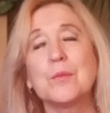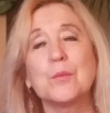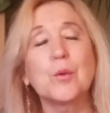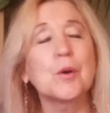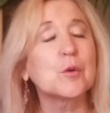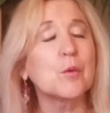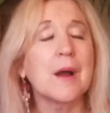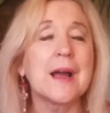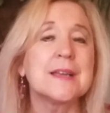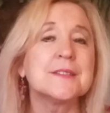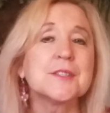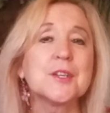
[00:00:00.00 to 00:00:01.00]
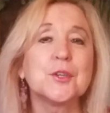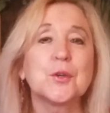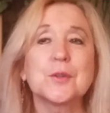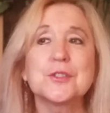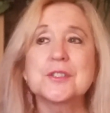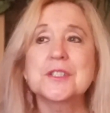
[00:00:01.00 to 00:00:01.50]
work-wise,
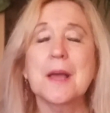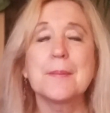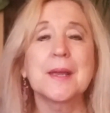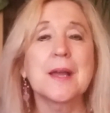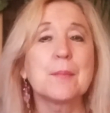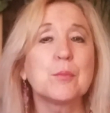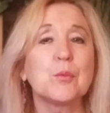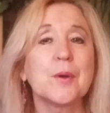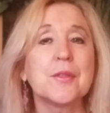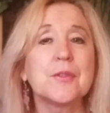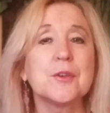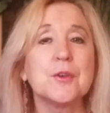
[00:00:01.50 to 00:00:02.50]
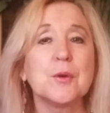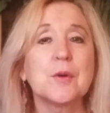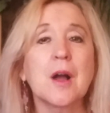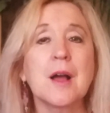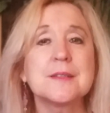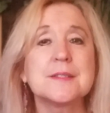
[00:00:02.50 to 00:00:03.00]
you're just coming up with new
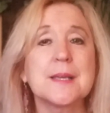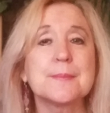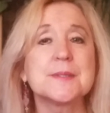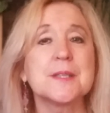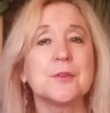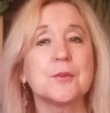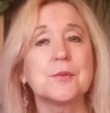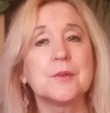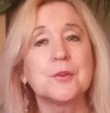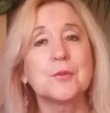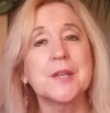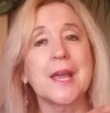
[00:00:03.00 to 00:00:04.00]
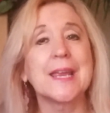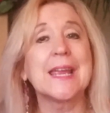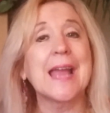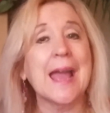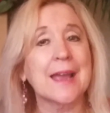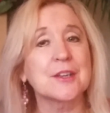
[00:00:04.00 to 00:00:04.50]
concepts and you're
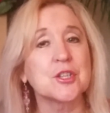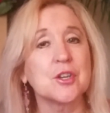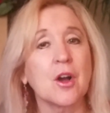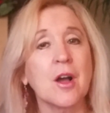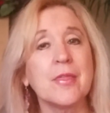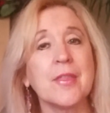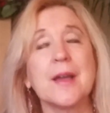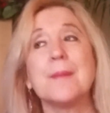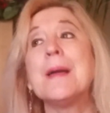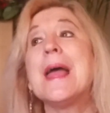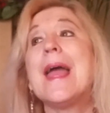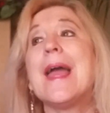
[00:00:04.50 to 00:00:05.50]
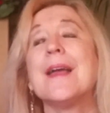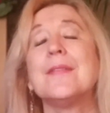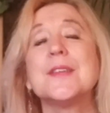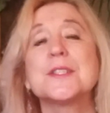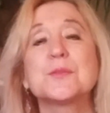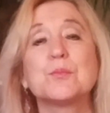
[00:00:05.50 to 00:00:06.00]
taking action on them,
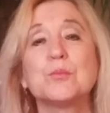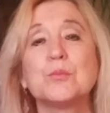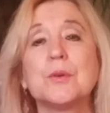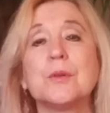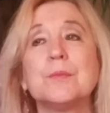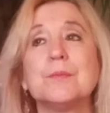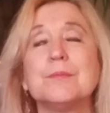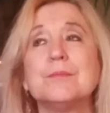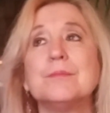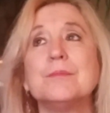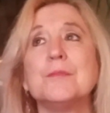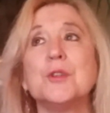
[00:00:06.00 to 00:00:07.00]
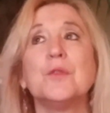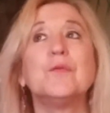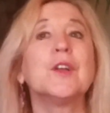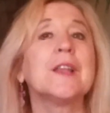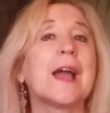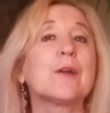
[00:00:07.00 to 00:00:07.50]
and this you
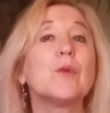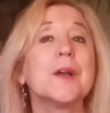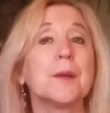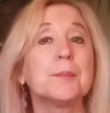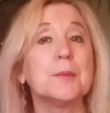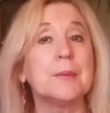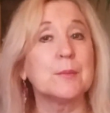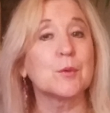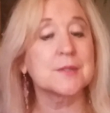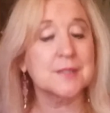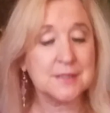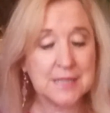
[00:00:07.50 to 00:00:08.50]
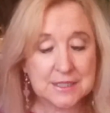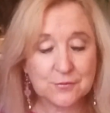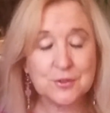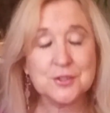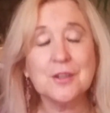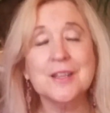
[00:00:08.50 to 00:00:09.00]
feel like will help you be more
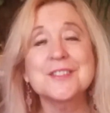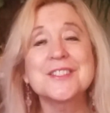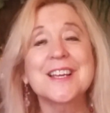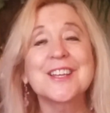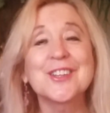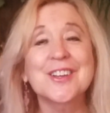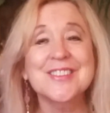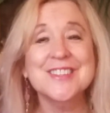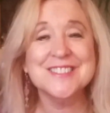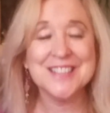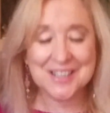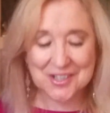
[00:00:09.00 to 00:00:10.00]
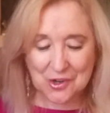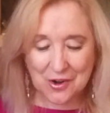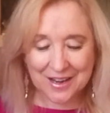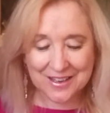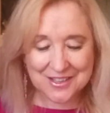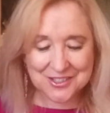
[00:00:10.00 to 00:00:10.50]
successful. So let's take a look at the second
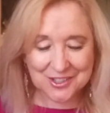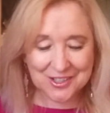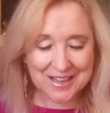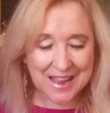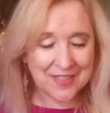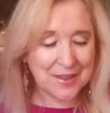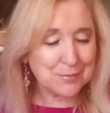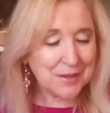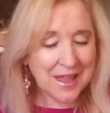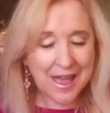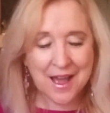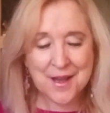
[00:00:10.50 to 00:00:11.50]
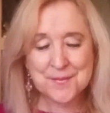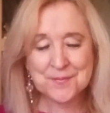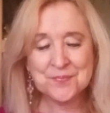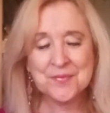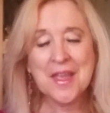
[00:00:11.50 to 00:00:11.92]
card. I like to look at how they play out.